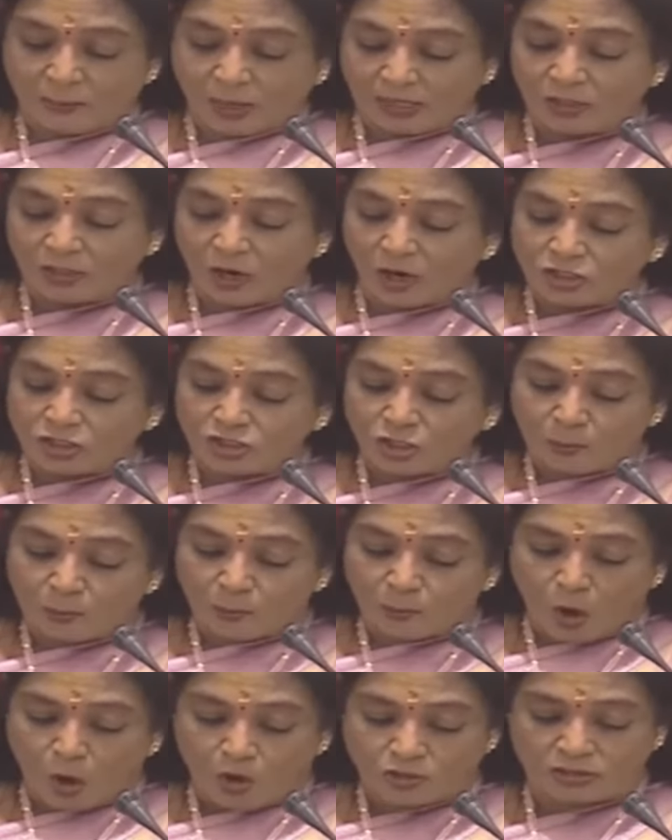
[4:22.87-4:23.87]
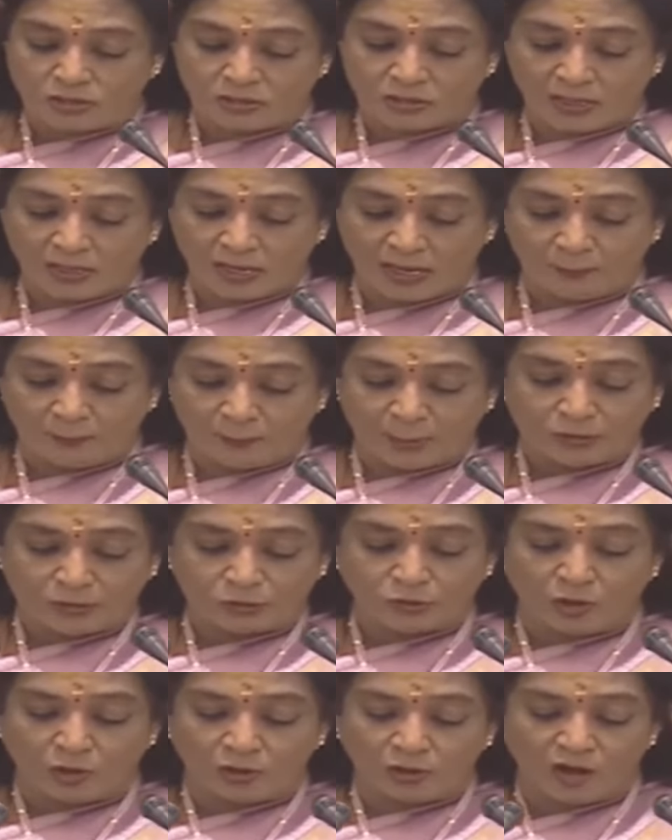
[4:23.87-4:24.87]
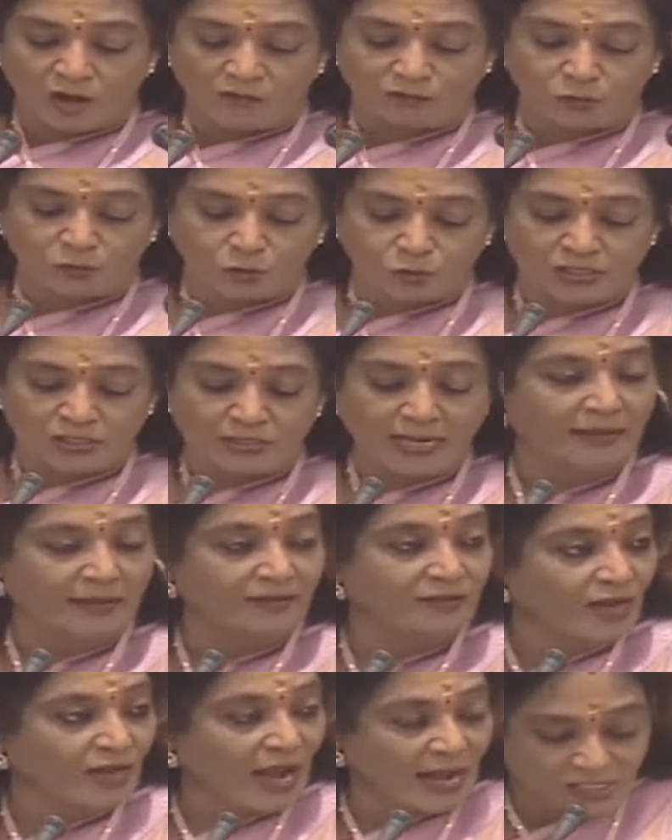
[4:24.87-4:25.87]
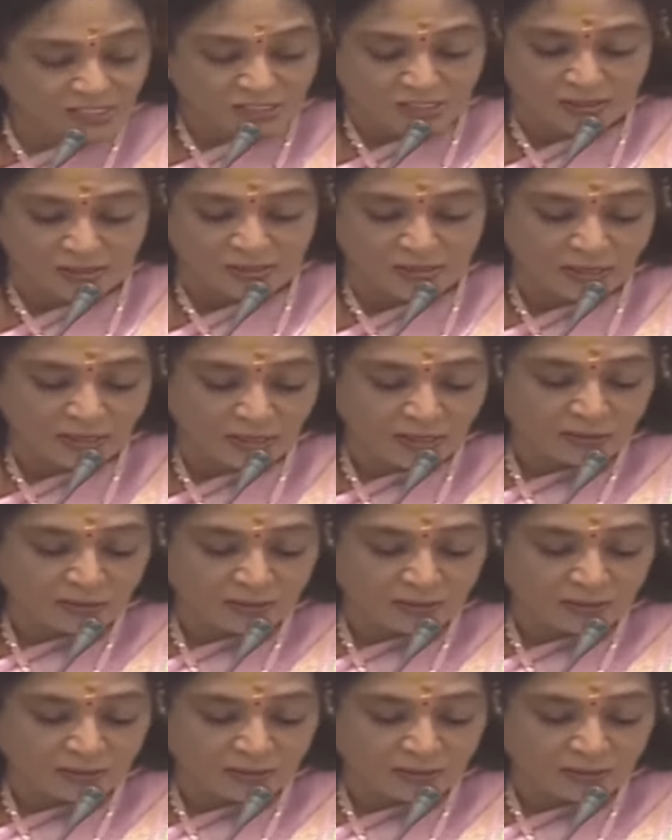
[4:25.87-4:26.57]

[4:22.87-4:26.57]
but also boasts a plethora of tourist attractions